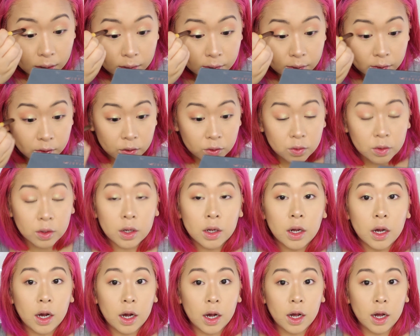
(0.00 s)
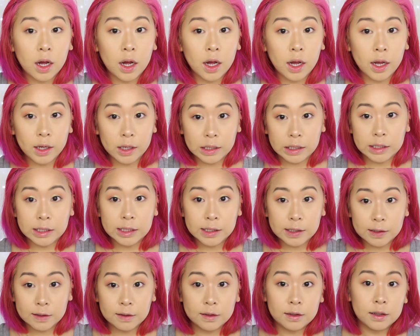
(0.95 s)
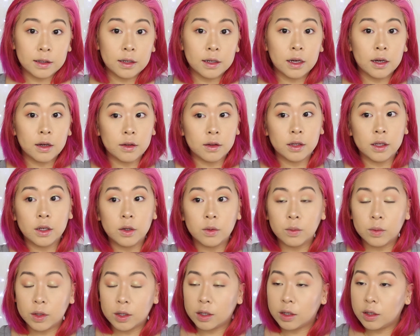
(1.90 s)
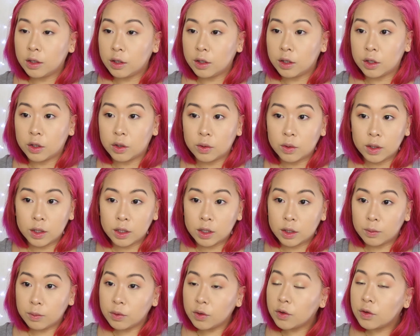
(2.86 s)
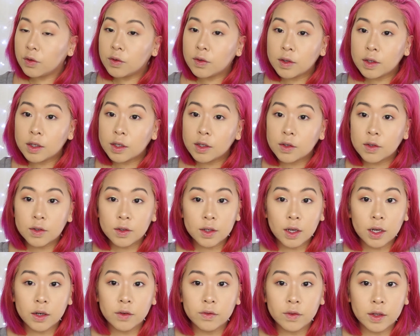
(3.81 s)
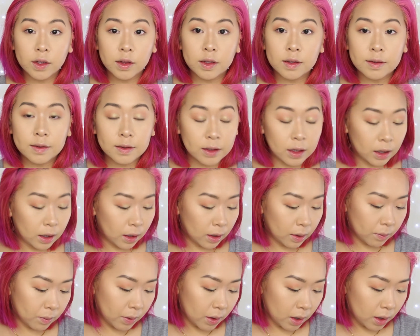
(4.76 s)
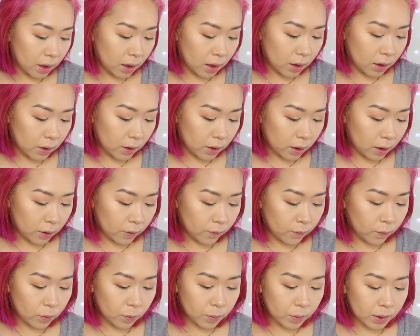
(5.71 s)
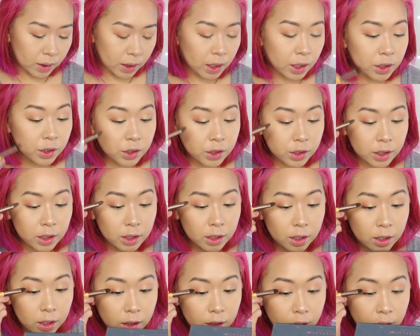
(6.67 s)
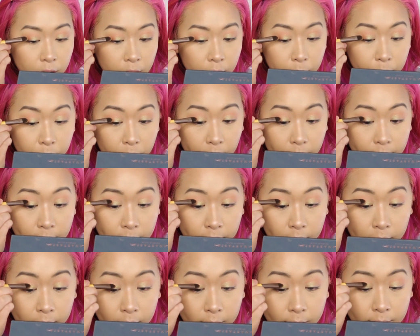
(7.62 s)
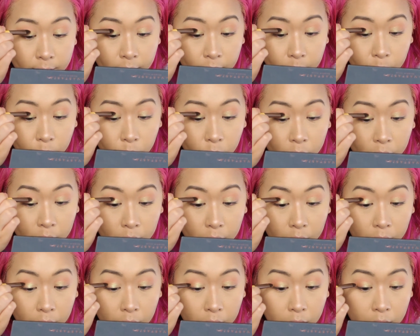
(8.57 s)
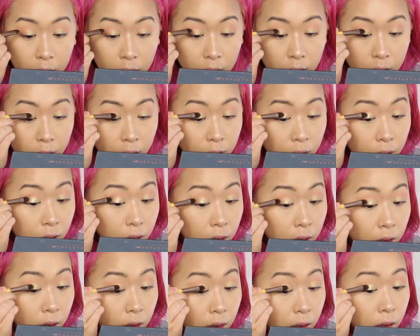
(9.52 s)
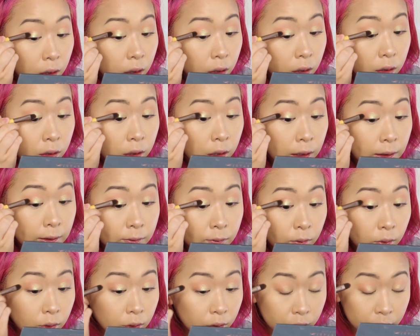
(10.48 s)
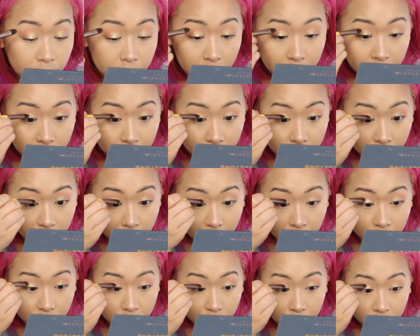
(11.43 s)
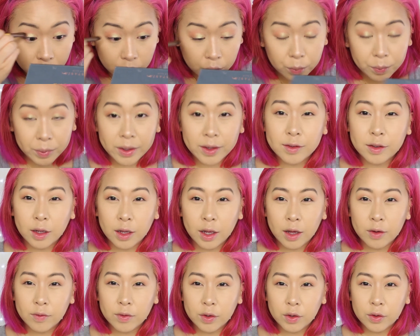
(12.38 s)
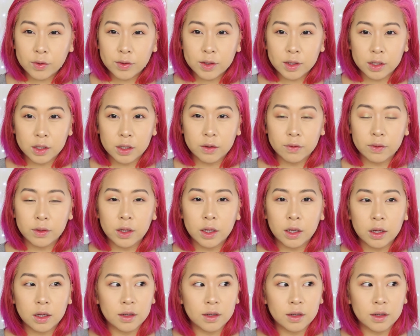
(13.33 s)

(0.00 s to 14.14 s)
So I could see how they would, you know, end up using just kind of like the same formulation and pressing it the same way. These foiled shadows are a bit new though, because I haven't used any of the